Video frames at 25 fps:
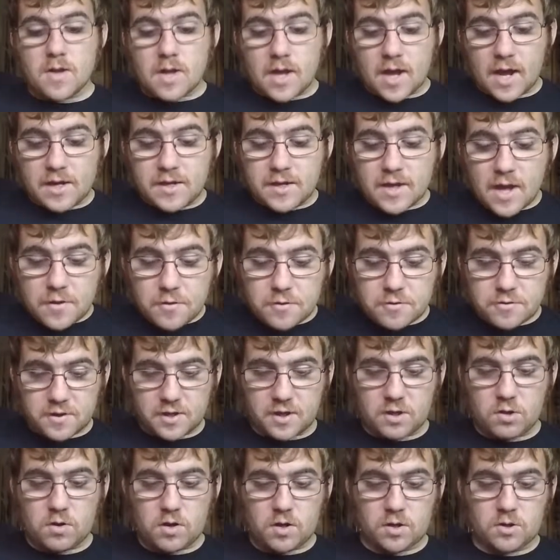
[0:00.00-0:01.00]
Another
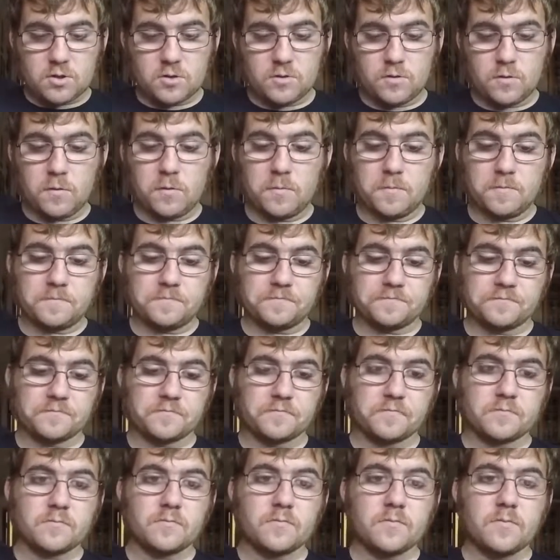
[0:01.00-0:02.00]
thing you can do
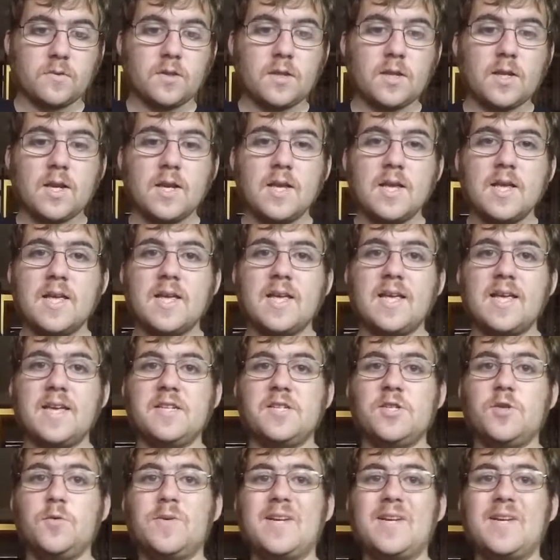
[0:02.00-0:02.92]
is